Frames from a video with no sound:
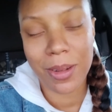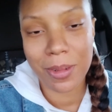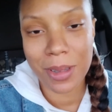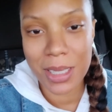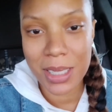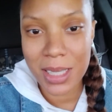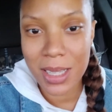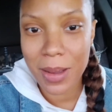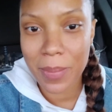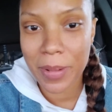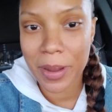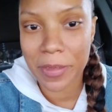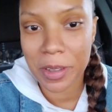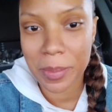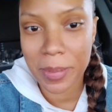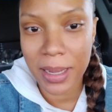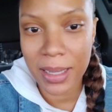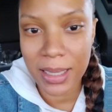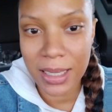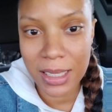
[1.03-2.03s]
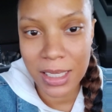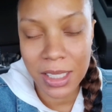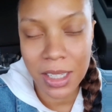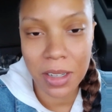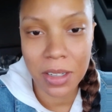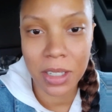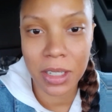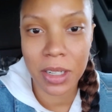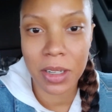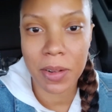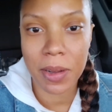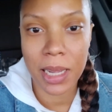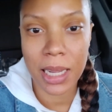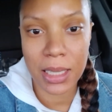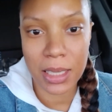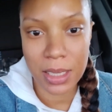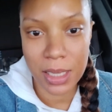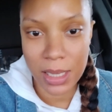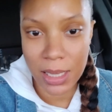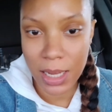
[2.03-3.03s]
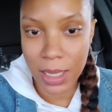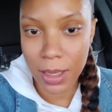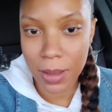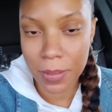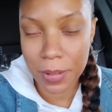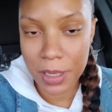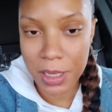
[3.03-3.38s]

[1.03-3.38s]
What's up, everybody? It's your girl, Interstellar